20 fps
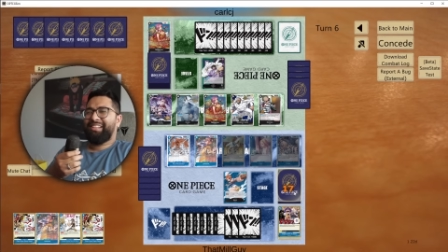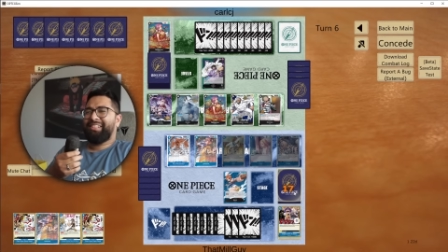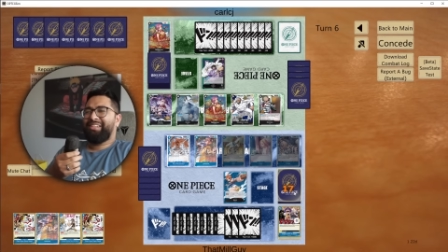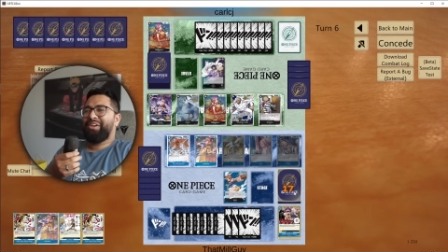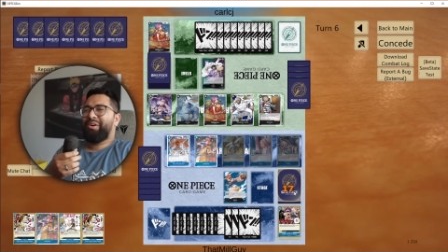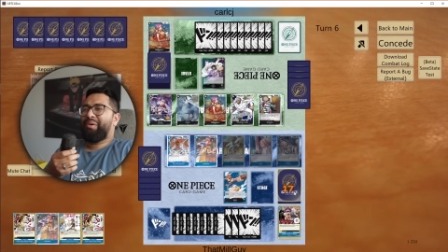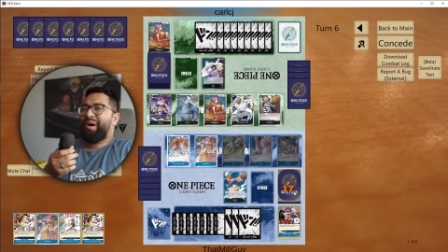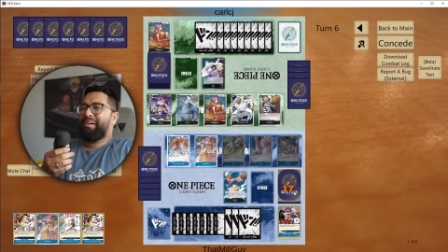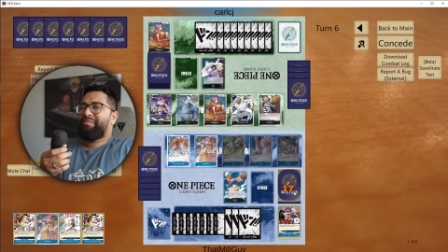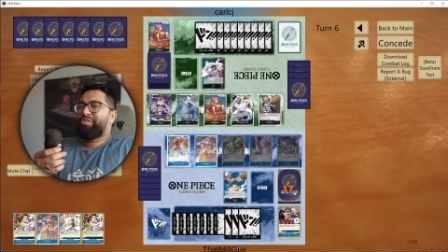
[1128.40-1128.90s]

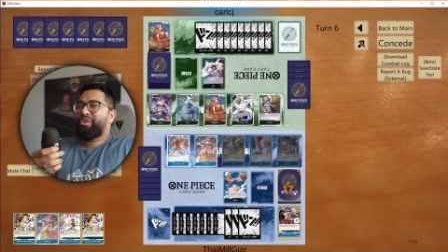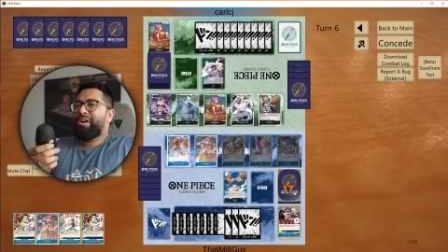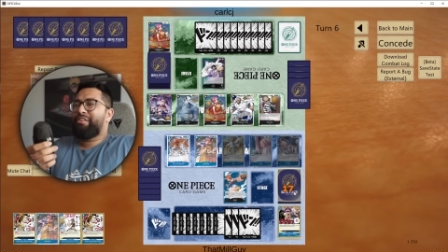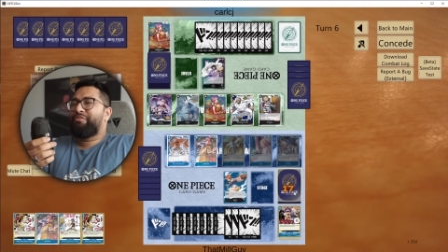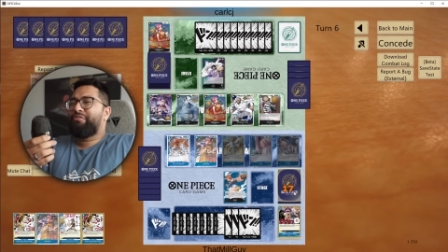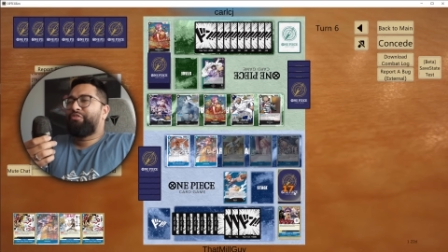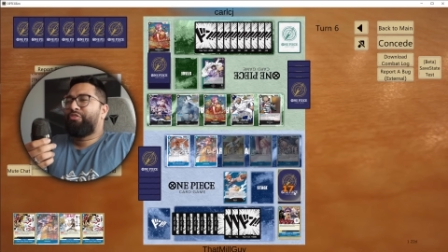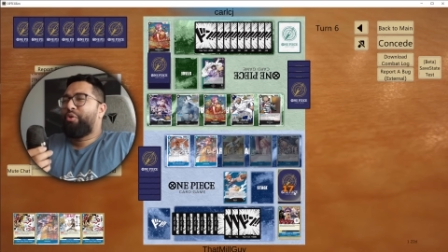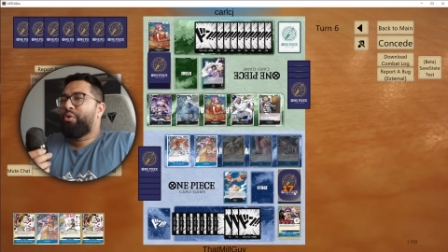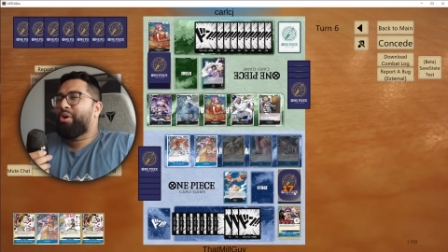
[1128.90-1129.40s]
yo, I've drawn
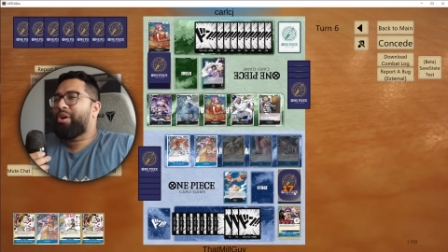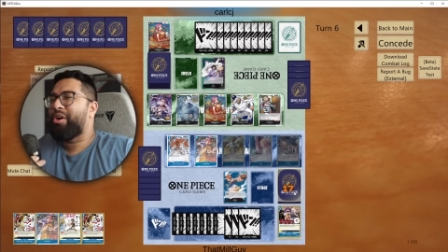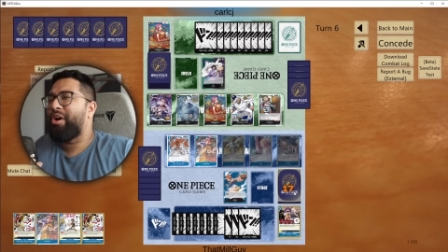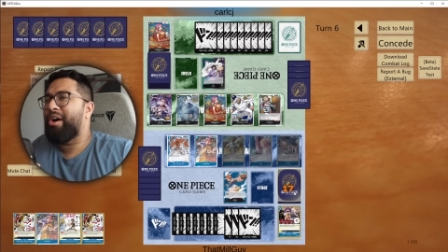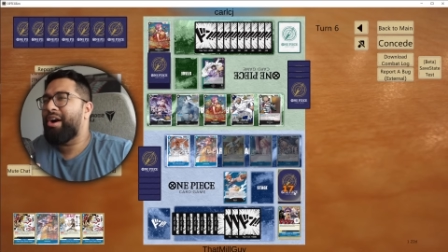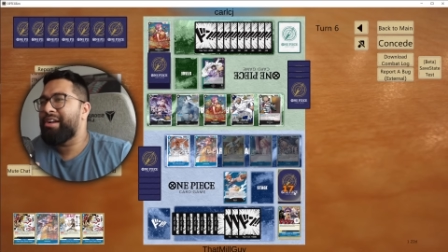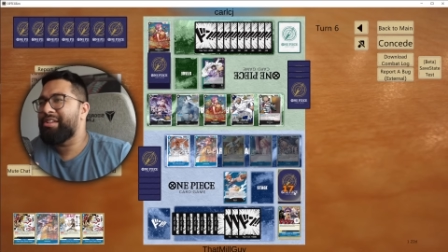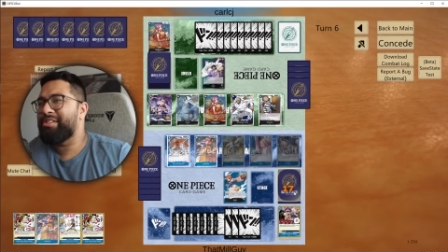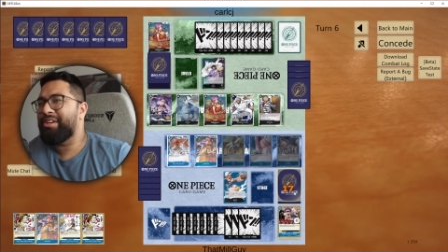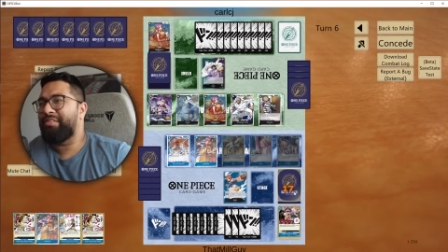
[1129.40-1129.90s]
four
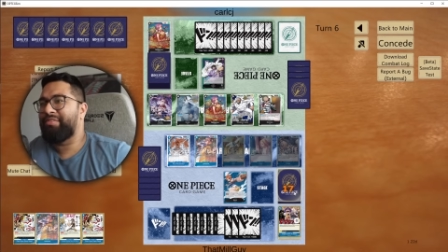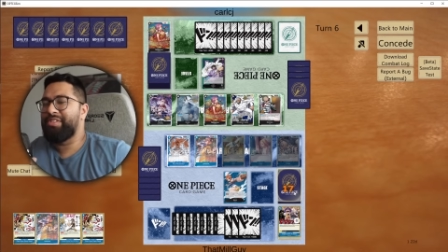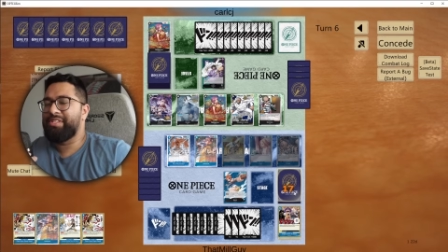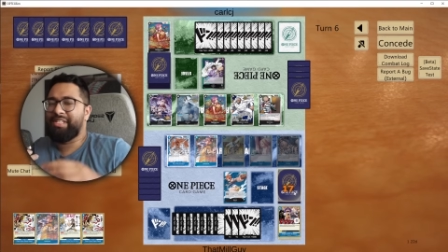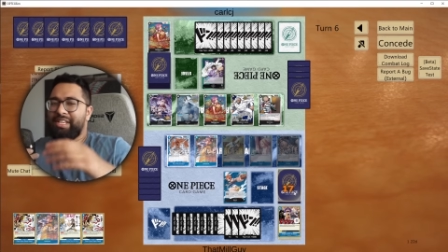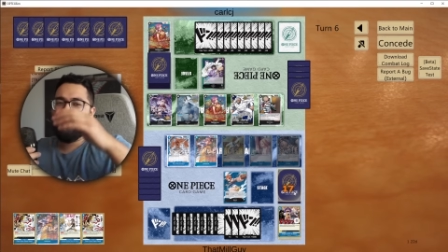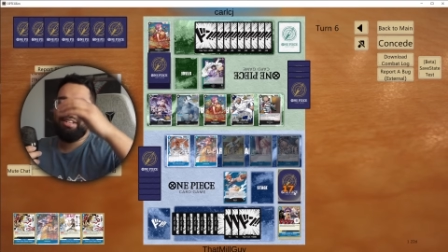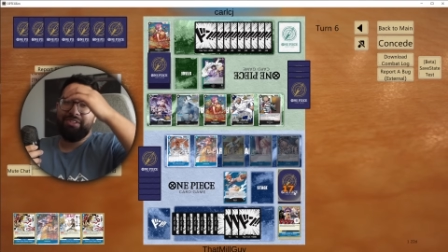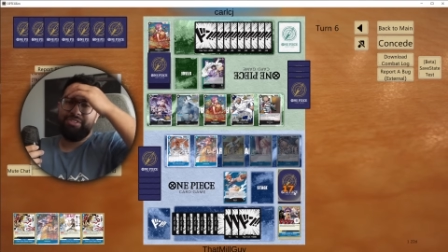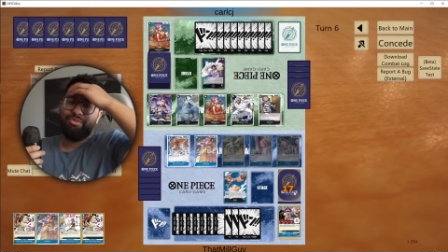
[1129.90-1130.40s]
cards off
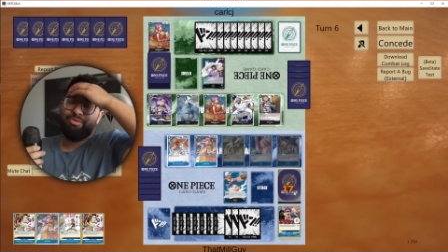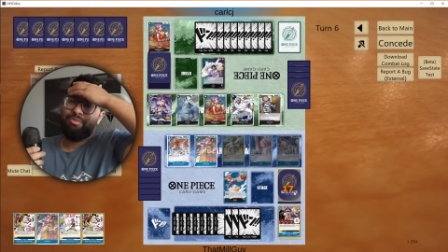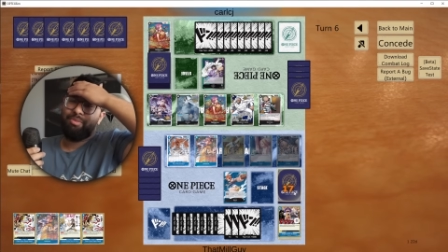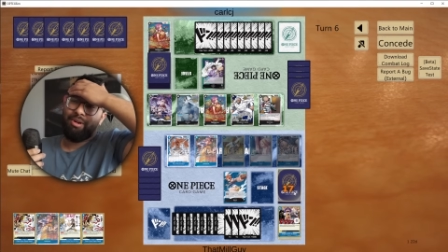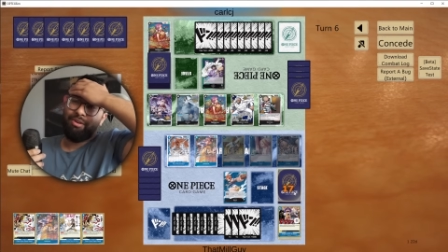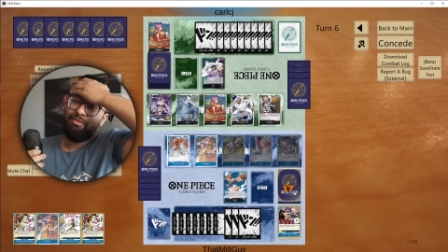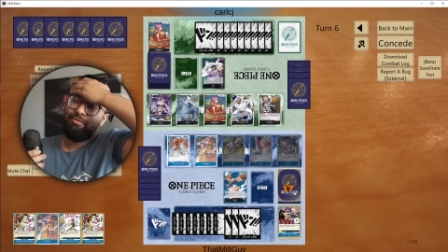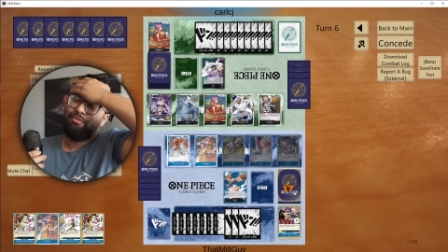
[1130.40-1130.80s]
this Inazuma,